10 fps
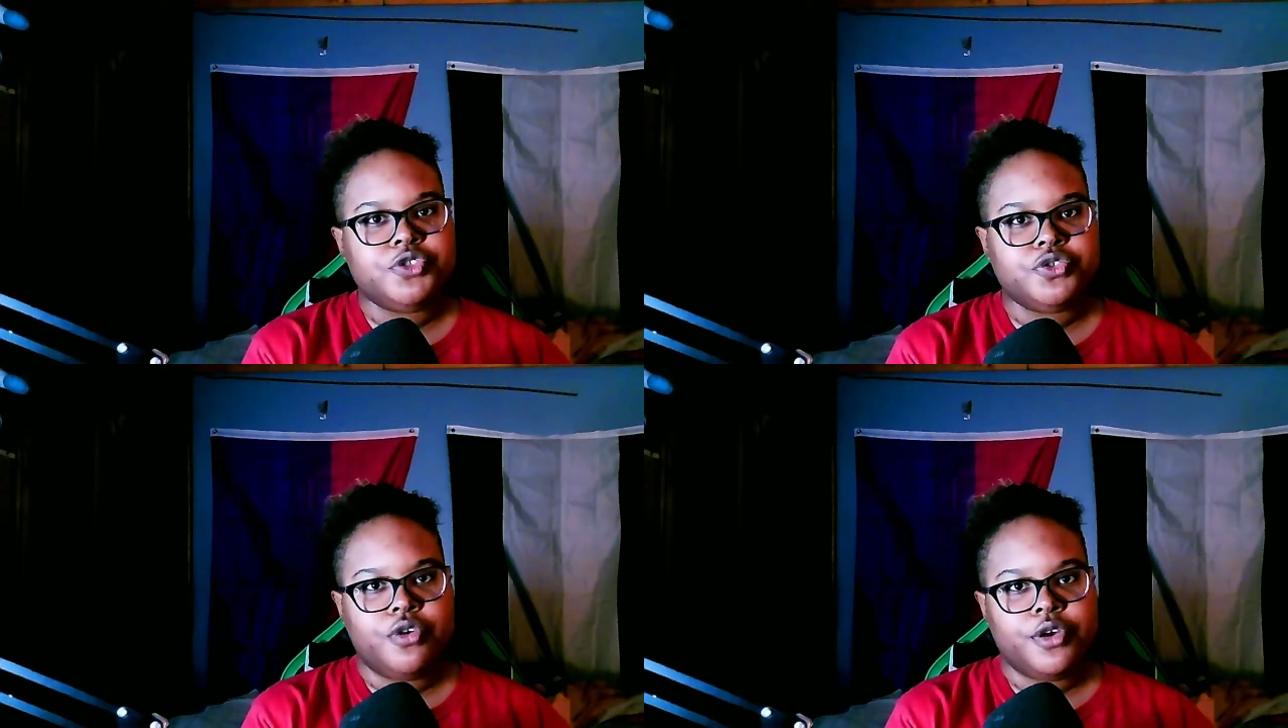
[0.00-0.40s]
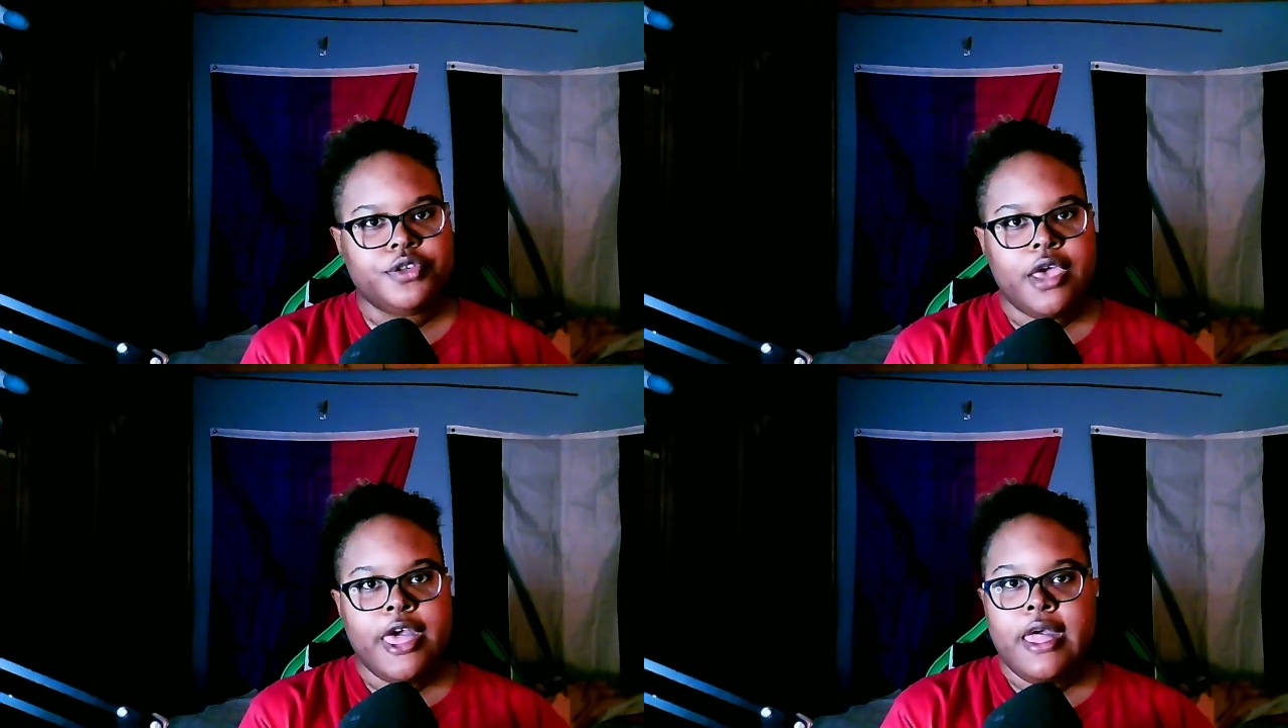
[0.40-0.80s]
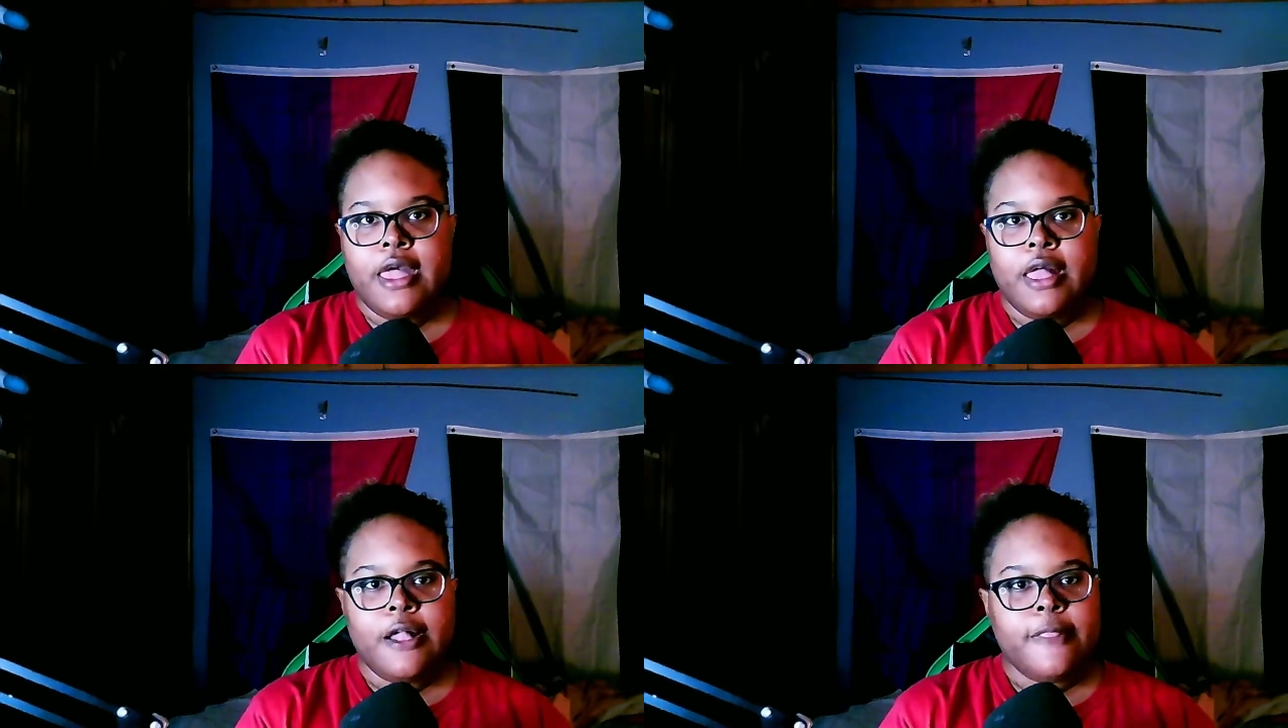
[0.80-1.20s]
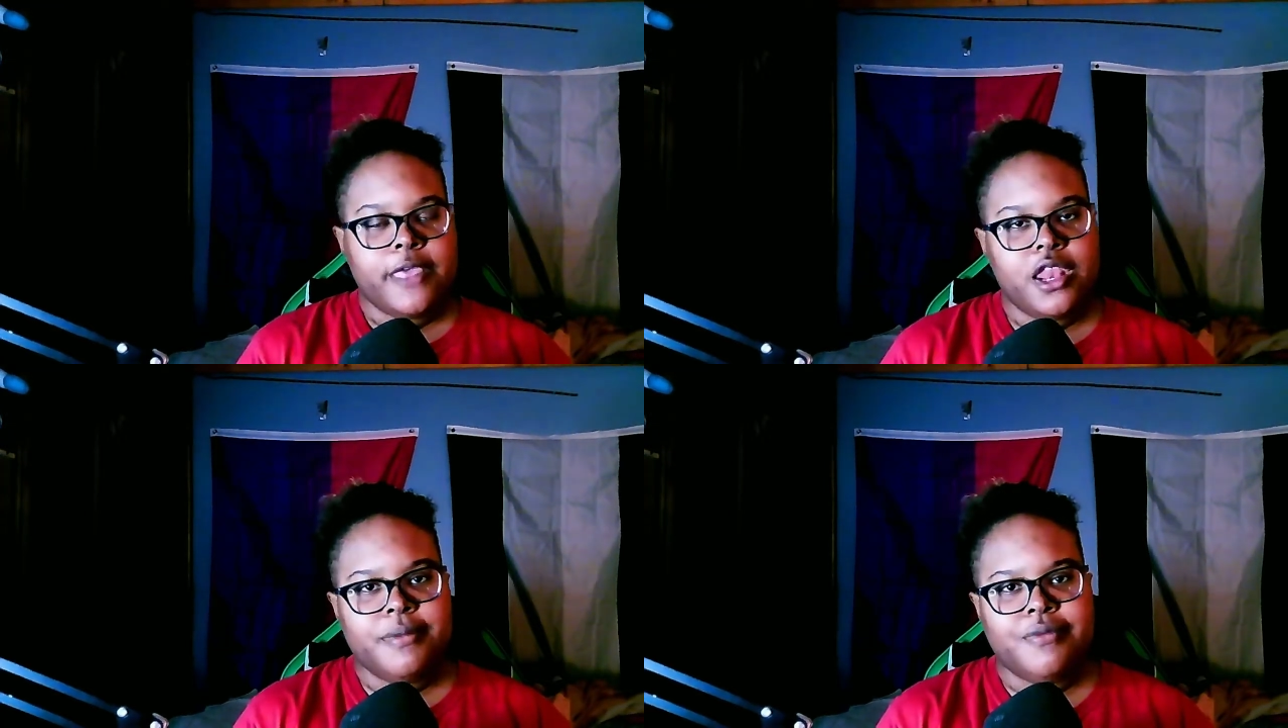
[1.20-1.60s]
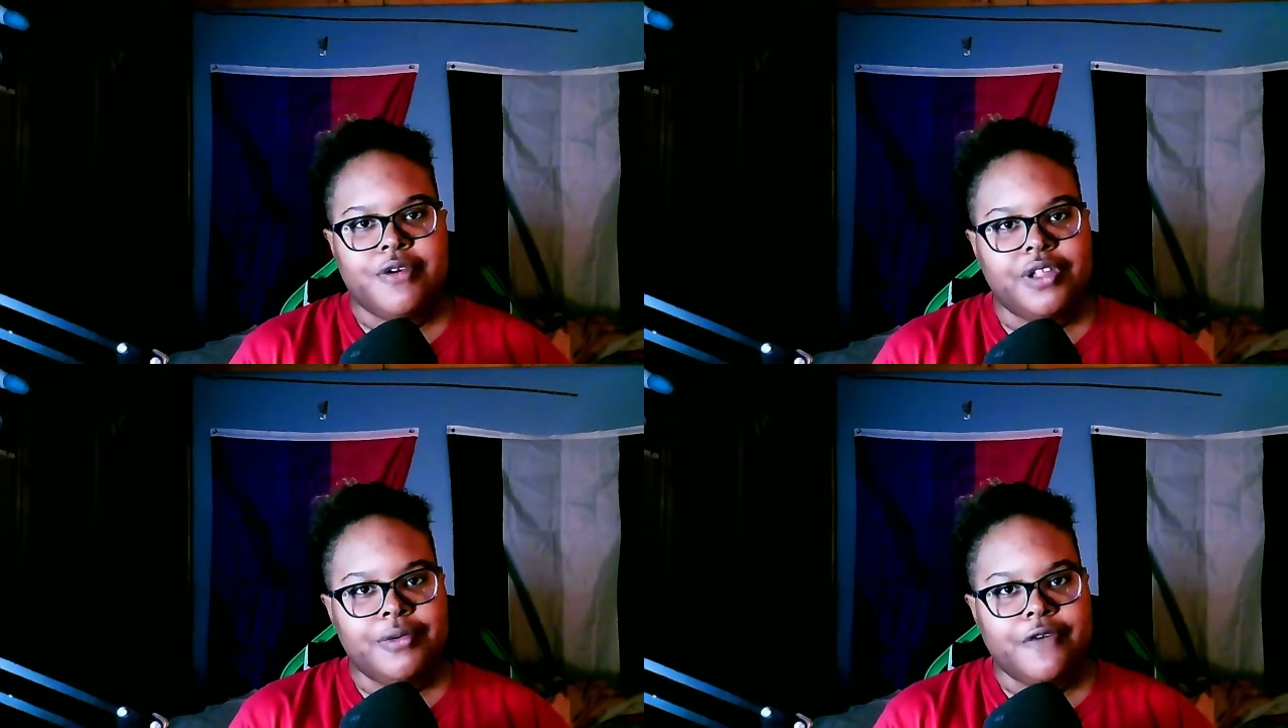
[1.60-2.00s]
Shorts. Then that'd be
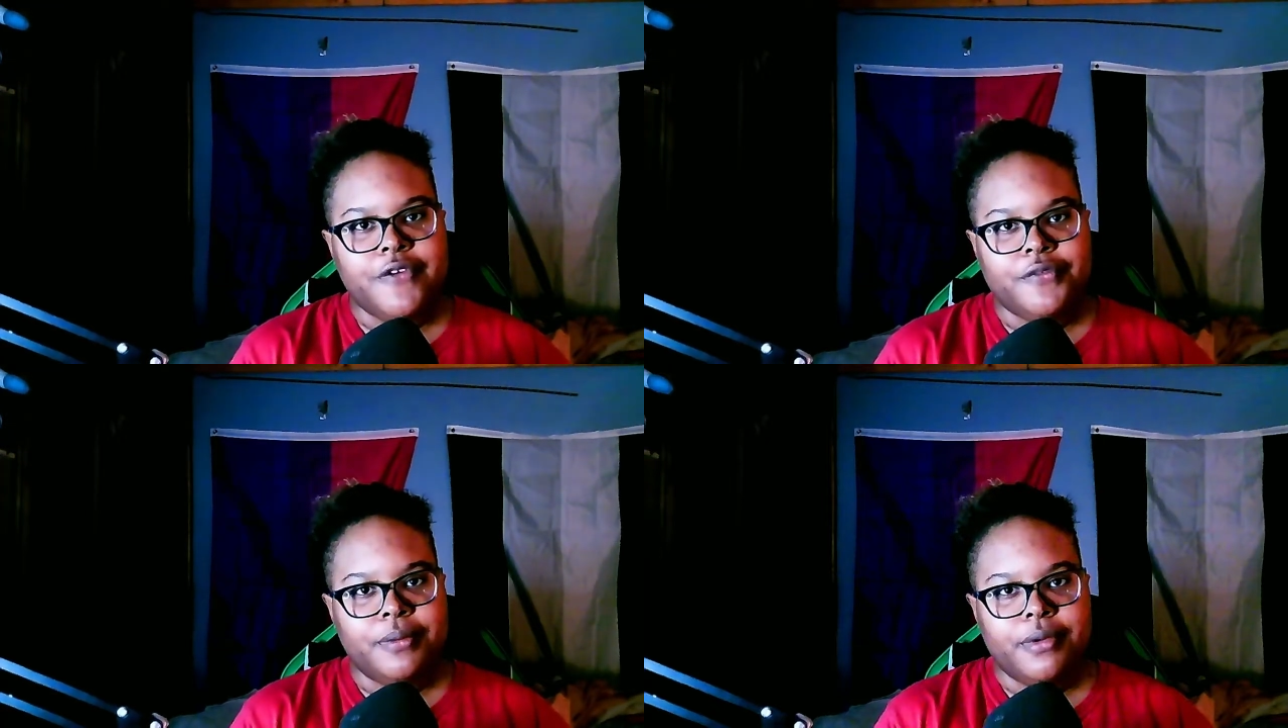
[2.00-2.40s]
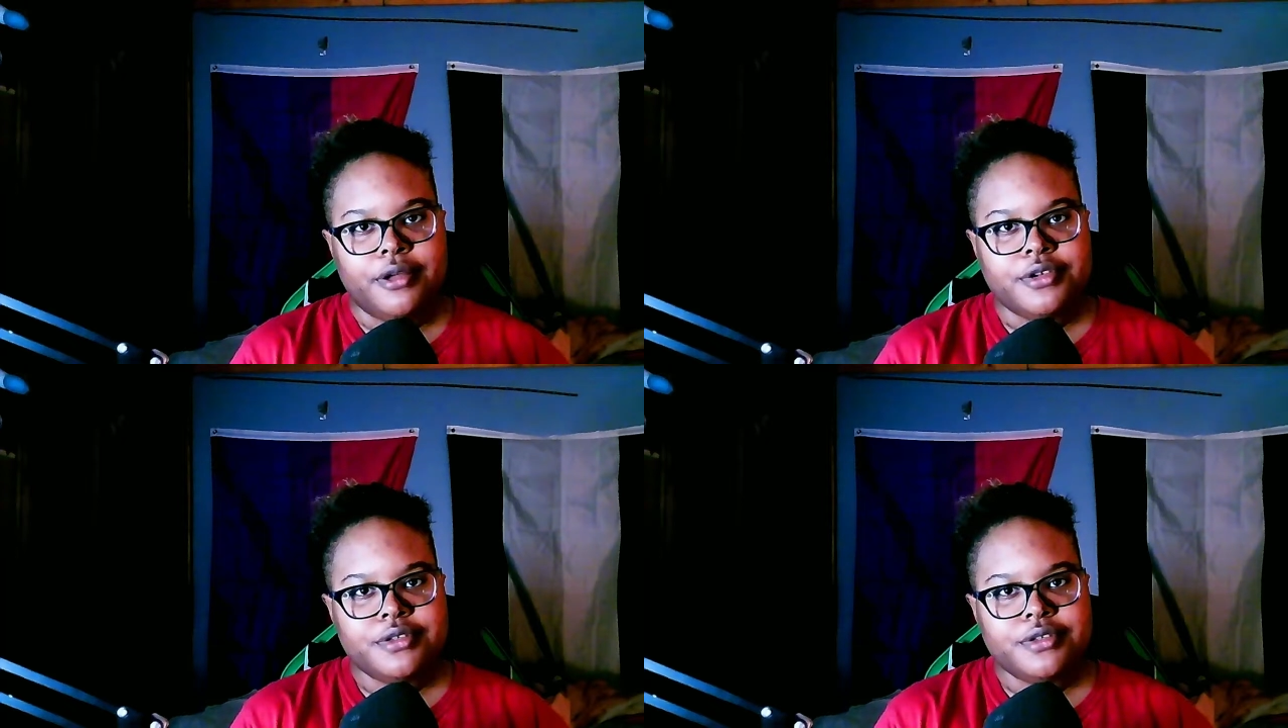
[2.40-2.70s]
roughly around $50.